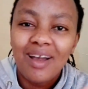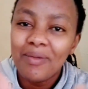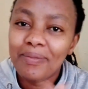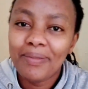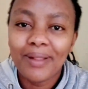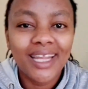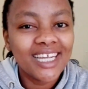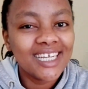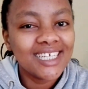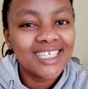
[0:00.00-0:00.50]

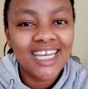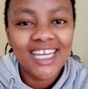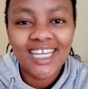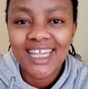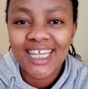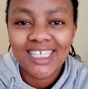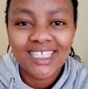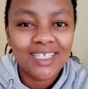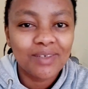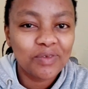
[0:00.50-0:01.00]
Please hit
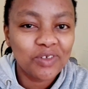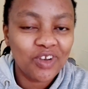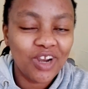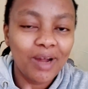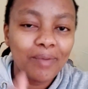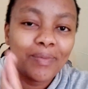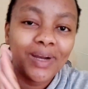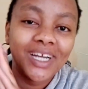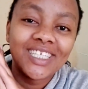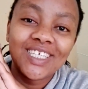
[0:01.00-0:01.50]
the
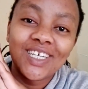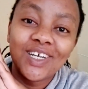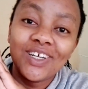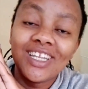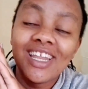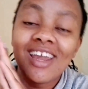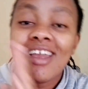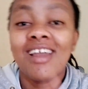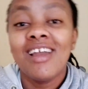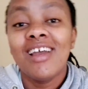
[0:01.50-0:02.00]
subscribe
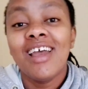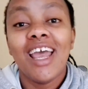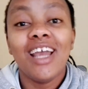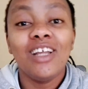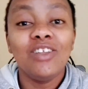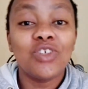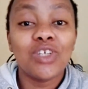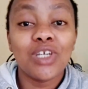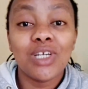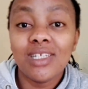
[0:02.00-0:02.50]
button
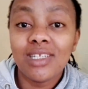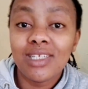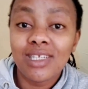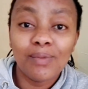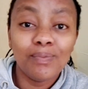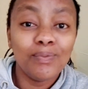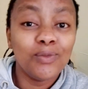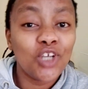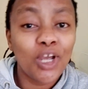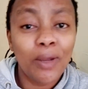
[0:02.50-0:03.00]
and join
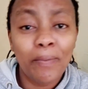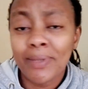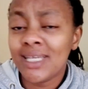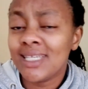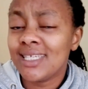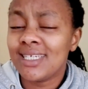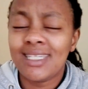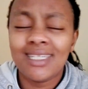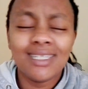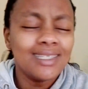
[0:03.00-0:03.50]
Team
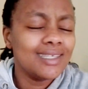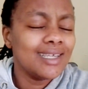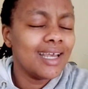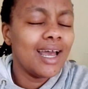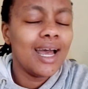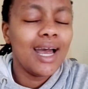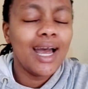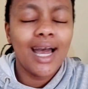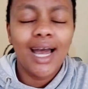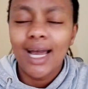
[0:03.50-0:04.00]
Njambiz. It is
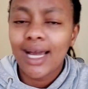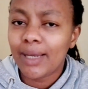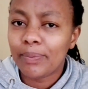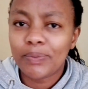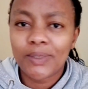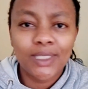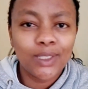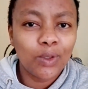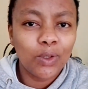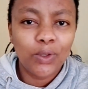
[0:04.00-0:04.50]

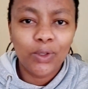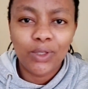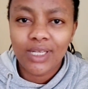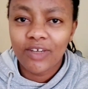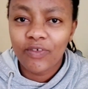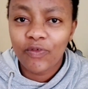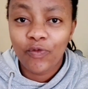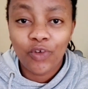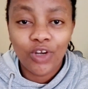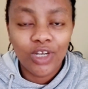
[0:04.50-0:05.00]

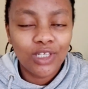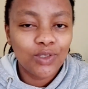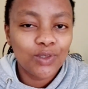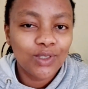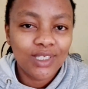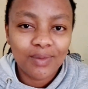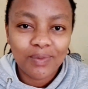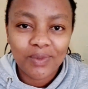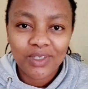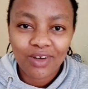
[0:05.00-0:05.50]
absolutely free to
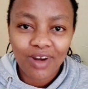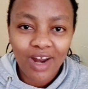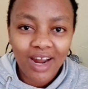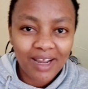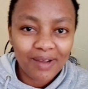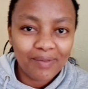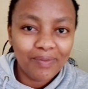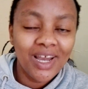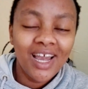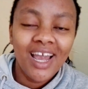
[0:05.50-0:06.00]

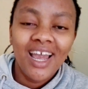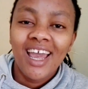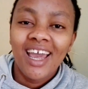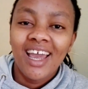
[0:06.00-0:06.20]
subscribe.